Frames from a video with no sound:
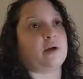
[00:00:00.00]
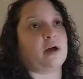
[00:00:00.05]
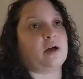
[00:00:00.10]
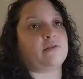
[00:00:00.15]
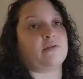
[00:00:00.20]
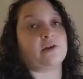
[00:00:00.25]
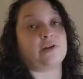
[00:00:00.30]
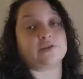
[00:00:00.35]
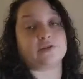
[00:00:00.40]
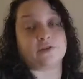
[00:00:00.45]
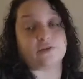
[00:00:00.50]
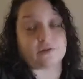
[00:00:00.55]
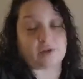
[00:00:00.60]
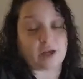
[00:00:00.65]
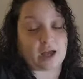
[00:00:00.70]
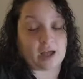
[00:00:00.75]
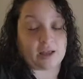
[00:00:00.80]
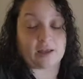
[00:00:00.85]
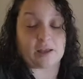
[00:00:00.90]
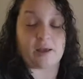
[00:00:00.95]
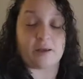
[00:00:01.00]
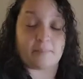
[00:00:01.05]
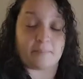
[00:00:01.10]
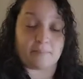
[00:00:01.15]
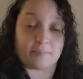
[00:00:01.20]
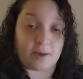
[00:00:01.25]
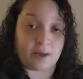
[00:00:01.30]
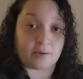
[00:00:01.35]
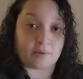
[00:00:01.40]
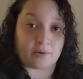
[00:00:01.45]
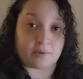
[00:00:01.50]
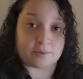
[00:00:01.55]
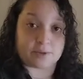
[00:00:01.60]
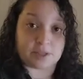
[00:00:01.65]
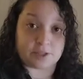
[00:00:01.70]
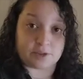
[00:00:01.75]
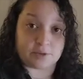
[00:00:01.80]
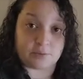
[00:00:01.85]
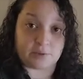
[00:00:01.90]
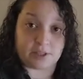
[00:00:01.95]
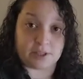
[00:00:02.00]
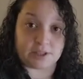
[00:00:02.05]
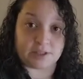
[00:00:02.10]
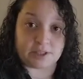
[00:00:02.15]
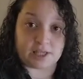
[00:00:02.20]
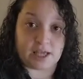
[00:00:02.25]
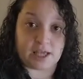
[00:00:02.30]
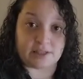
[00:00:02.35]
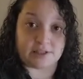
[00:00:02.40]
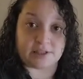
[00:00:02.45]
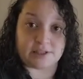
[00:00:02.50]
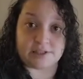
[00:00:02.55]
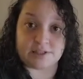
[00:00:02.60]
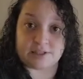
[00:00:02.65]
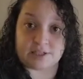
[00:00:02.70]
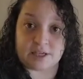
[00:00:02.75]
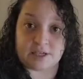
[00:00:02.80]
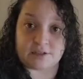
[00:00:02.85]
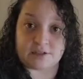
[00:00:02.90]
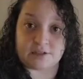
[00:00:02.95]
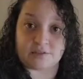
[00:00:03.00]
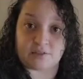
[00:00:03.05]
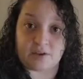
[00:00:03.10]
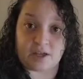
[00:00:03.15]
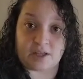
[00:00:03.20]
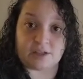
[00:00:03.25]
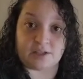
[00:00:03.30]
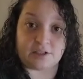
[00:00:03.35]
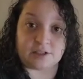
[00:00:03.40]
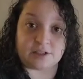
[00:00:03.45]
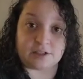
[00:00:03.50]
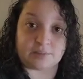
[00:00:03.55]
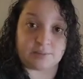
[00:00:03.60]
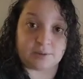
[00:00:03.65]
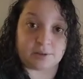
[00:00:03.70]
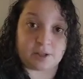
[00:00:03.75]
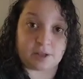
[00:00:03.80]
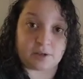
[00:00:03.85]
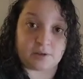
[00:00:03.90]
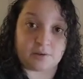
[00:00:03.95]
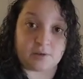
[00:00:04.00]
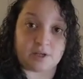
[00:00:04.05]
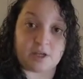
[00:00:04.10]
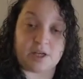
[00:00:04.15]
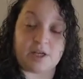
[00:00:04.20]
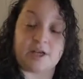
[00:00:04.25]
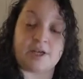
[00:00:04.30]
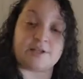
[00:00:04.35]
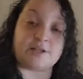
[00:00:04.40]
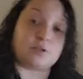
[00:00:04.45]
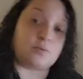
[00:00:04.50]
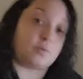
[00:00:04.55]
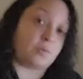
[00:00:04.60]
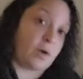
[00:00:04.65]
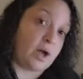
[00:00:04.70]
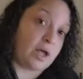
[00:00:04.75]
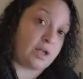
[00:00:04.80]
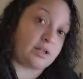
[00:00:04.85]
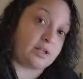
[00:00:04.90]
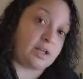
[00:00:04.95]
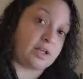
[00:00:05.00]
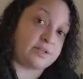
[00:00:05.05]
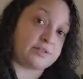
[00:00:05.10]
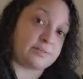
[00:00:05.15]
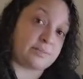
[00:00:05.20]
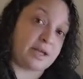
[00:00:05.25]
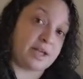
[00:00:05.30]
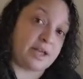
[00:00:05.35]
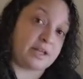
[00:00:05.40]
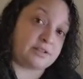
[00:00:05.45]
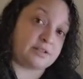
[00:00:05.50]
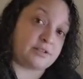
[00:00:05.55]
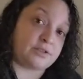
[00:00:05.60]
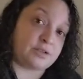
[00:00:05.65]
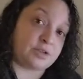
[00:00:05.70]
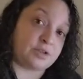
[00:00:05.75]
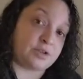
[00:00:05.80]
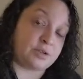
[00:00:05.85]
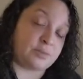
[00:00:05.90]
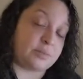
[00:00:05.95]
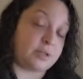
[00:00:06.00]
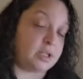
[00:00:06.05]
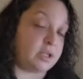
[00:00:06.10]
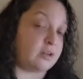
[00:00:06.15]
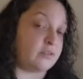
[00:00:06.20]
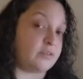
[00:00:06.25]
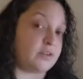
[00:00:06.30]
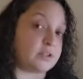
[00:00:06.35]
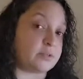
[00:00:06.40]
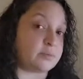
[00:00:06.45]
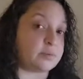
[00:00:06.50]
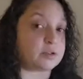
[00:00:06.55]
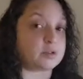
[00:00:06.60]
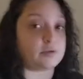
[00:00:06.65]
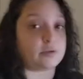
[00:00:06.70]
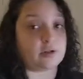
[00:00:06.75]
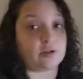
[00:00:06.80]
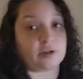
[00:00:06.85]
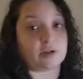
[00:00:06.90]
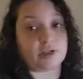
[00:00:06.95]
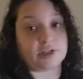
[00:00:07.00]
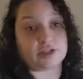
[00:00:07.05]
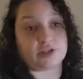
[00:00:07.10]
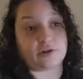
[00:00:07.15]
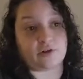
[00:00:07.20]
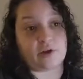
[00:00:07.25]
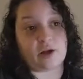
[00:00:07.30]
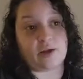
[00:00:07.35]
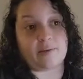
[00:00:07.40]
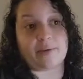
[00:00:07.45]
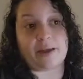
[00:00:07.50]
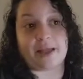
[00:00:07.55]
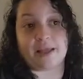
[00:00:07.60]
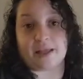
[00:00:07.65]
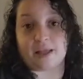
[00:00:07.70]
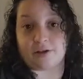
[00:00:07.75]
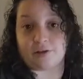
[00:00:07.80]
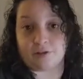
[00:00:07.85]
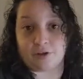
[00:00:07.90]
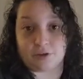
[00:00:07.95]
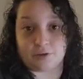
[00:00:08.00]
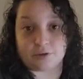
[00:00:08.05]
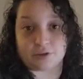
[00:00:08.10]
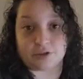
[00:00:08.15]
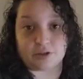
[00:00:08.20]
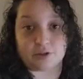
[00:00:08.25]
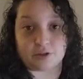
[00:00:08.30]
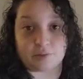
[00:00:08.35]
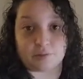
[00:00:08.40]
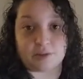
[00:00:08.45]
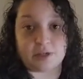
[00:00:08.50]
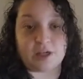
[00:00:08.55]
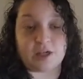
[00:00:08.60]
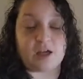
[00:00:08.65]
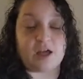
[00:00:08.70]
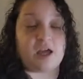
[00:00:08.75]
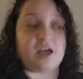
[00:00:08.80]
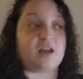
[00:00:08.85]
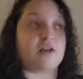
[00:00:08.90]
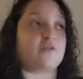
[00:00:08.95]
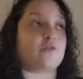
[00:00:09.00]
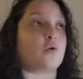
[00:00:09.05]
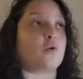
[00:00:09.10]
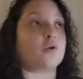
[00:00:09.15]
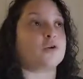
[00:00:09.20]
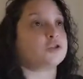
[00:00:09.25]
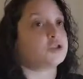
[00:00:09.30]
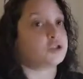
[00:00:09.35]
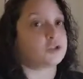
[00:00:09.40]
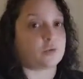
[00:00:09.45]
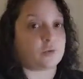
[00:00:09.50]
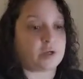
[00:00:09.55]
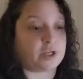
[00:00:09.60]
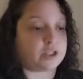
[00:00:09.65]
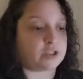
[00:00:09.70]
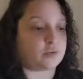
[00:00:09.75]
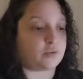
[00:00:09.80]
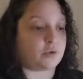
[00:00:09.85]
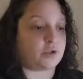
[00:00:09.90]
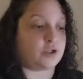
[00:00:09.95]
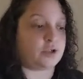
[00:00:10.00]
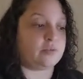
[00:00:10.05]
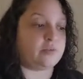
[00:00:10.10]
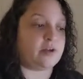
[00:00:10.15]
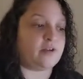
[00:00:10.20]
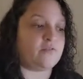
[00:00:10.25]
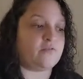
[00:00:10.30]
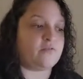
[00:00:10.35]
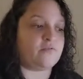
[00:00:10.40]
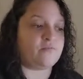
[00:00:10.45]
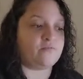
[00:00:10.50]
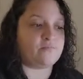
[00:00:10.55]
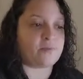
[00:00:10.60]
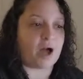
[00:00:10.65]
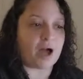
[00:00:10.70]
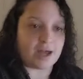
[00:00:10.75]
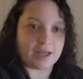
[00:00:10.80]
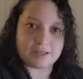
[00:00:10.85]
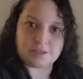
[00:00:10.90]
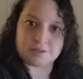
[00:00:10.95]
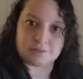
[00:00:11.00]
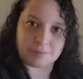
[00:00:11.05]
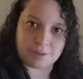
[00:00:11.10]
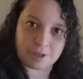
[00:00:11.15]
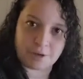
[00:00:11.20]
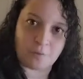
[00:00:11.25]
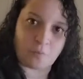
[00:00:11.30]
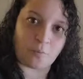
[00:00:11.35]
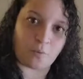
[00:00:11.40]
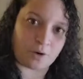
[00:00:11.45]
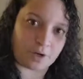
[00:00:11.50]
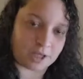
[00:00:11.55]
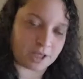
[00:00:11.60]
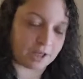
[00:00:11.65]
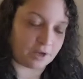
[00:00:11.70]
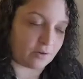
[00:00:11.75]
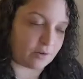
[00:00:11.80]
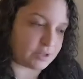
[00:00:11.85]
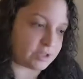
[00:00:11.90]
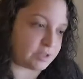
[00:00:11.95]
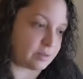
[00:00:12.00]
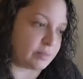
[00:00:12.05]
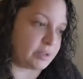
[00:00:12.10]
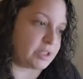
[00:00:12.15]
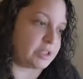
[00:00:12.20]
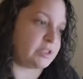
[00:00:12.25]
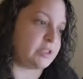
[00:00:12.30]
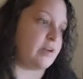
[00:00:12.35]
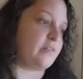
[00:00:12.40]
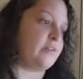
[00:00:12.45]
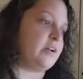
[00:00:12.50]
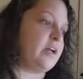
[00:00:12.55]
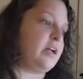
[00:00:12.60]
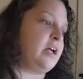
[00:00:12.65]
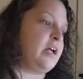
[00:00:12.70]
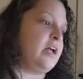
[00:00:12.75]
I've also got my website, Aradia's Hand and Janae's Divine, links below, as well as my active social media, Facebook, Twitter, Instagram, and now YouTube, and of course Twitch, where you may find me working on some of the stuff.